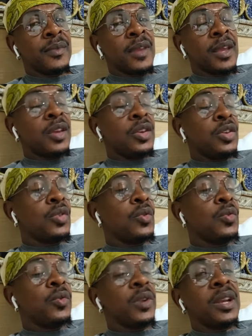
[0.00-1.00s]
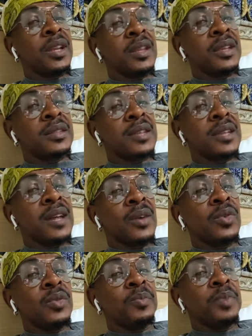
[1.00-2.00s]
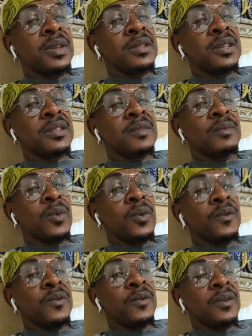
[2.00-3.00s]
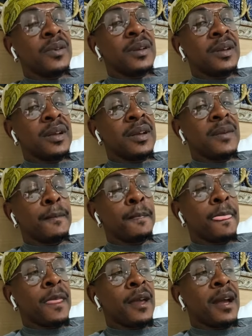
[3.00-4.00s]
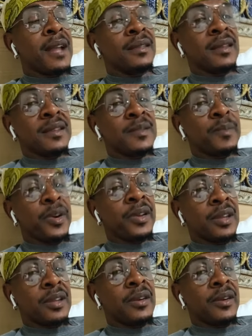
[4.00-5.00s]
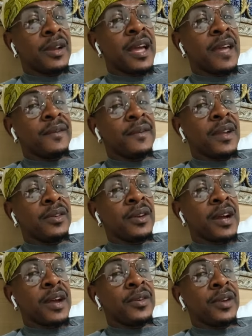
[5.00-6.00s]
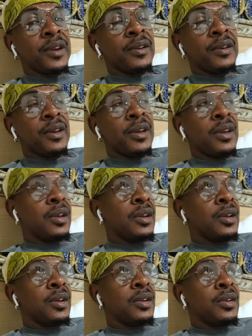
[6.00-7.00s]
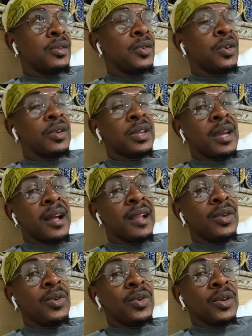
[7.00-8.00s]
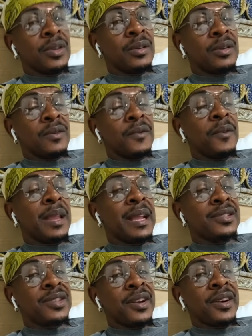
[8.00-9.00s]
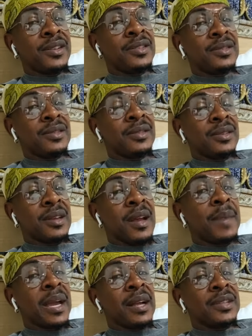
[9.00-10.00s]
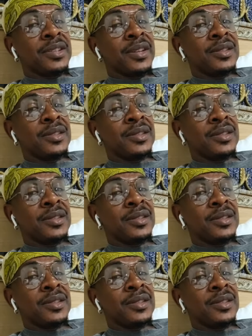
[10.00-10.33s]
You really think so it's a good business move at this point in your life and your career to go take a loan to build a church, a mega church?